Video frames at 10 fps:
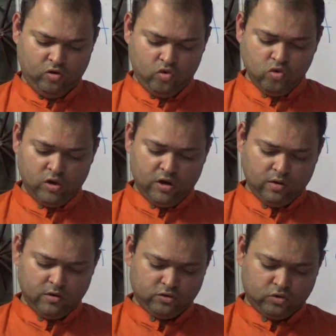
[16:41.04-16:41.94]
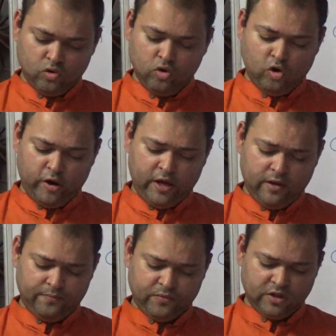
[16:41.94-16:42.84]
2
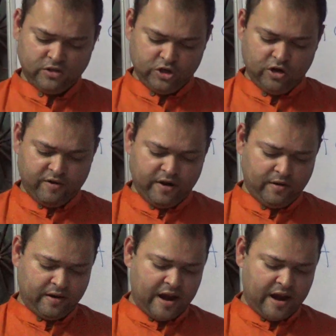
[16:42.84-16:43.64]
school-going children